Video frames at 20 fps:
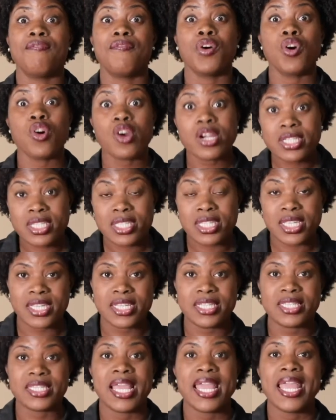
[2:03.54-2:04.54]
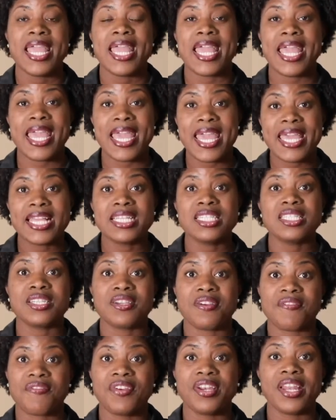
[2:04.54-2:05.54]
forces and
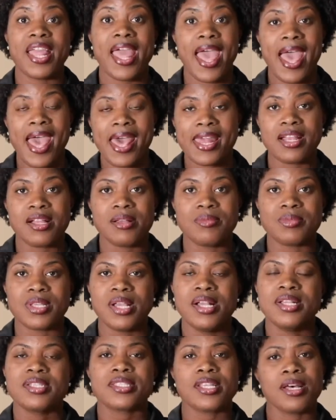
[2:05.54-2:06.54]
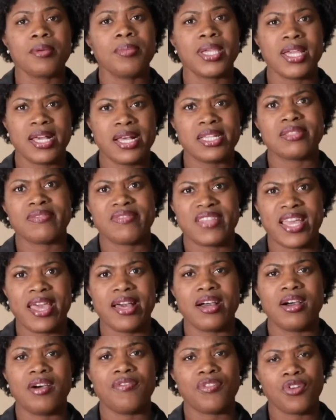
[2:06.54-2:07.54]
different atoms. So because of
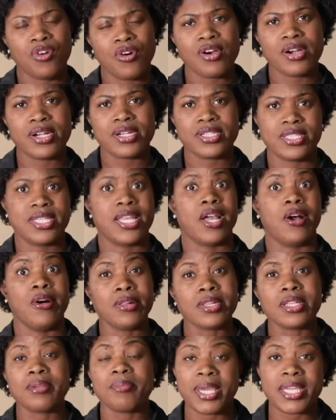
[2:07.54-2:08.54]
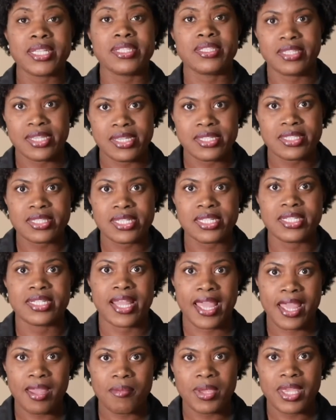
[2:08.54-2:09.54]
that, of course, it only makes sense to
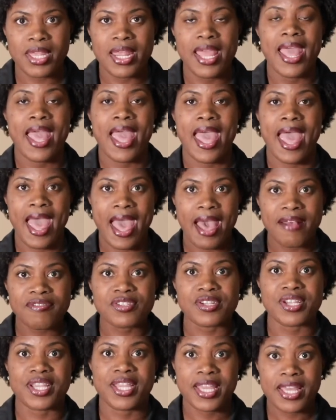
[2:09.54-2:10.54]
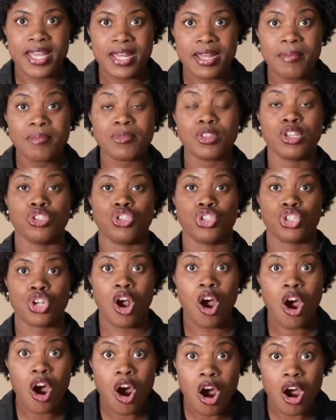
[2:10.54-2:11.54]
name it after him, the
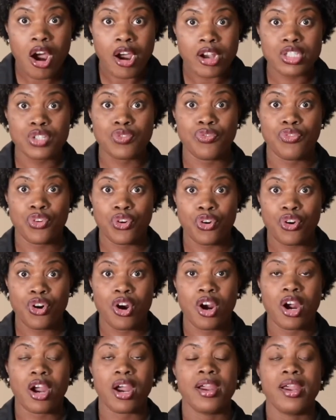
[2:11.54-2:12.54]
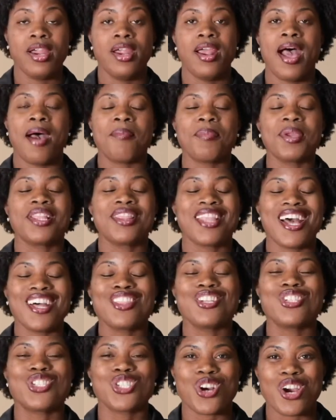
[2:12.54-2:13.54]
charge for, I mean, not
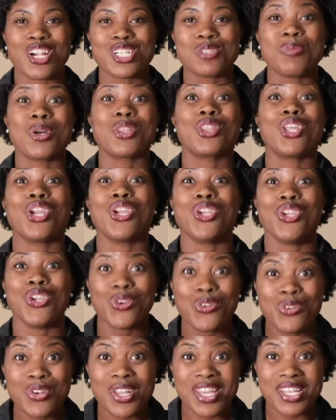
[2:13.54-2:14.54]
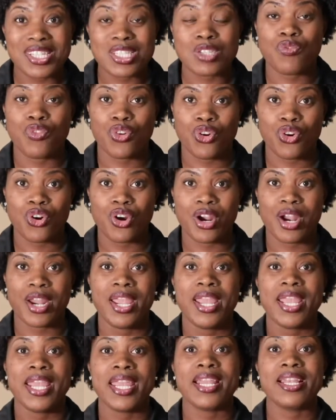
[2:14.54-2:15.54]
the charge, but the units for
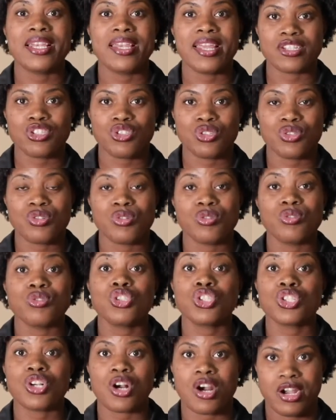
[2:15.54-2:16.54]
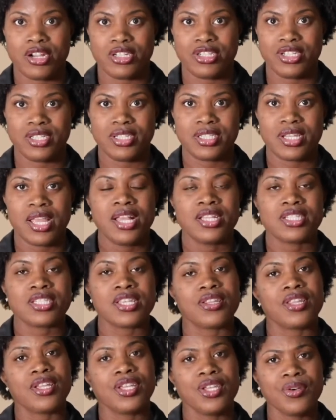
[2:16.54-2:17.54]
electrical charges.
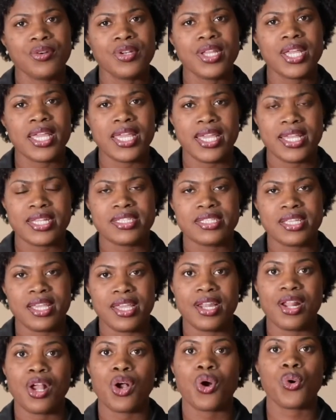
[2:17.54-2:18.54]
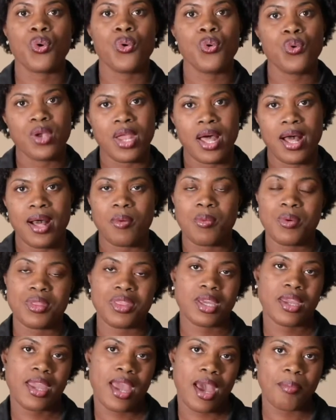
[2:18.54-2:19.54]
So the unit ends in coulomb with
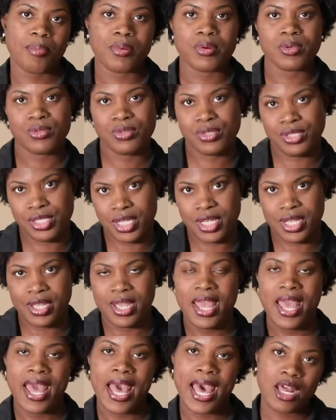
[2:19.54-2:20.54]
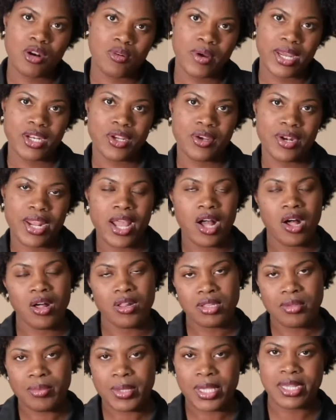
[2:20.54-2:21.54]
a capital C. How do I know that?
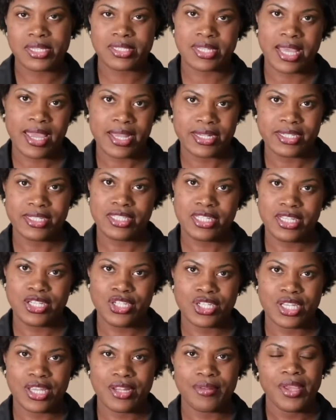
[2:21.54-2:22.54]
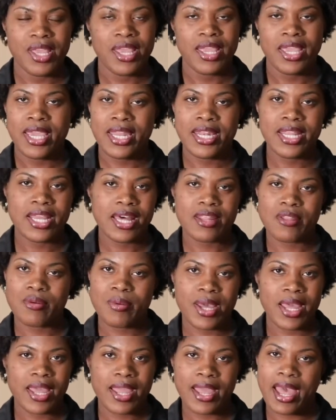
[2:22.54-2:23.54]
Only because I had to teach it. Any other
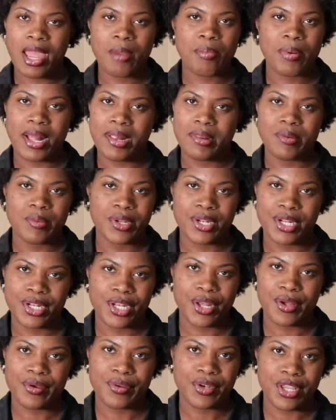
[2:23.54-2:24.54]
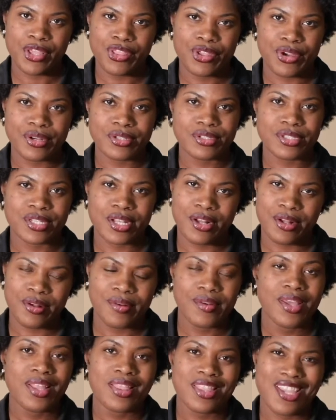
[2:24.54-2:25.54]
way, I probably wouldn't know either.
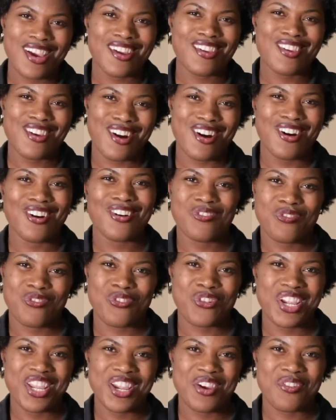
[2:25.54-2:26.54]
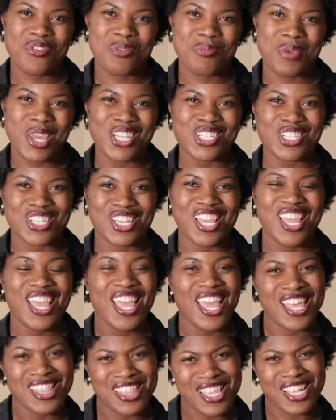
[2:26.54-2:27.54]
So there you go, free information,
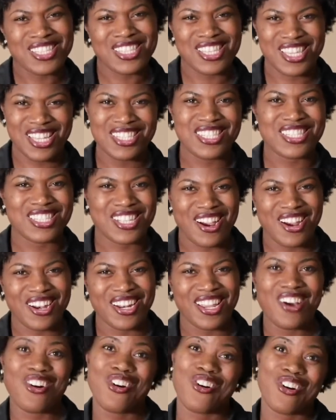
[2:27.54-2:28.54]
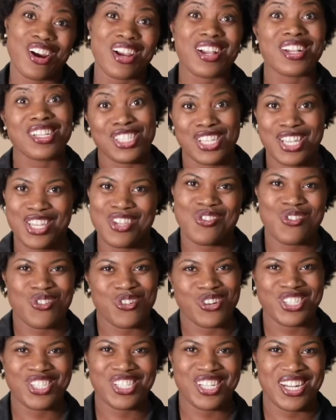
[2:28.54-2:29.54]
and let's get started or continue
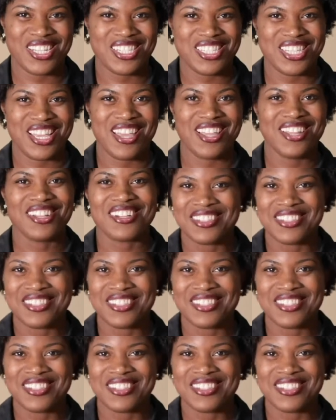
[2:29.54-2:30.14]
on, should I say.